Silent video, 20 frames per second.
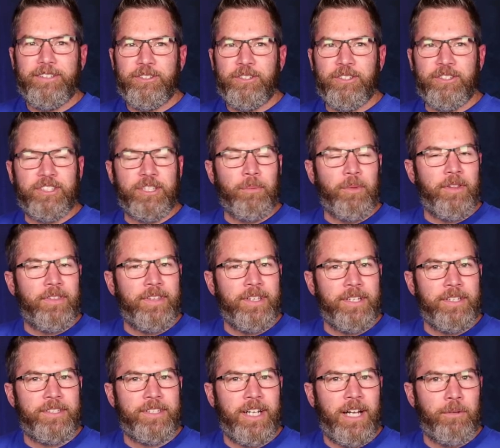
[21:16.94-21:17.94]
just some of the
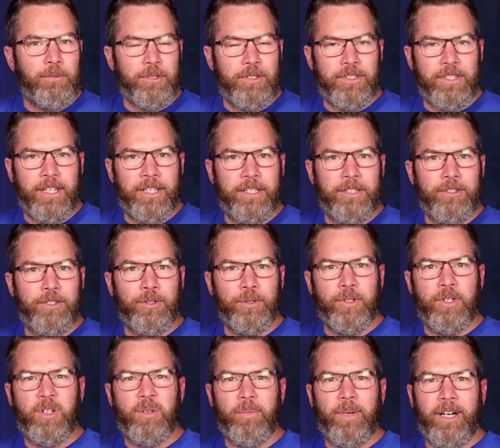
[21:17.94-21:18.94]
things that I was saying
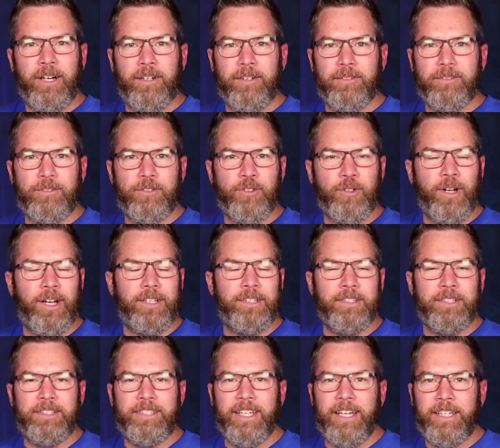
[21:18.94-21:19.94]
to him about trying
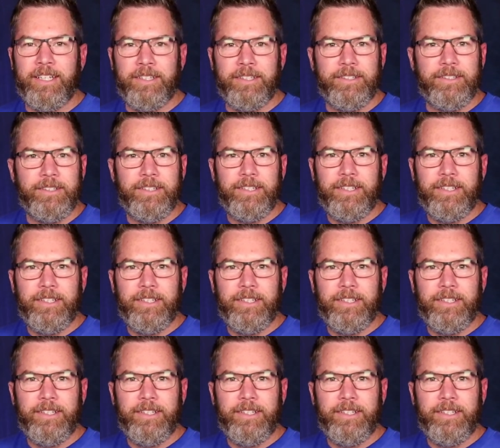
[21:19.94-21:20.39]
to date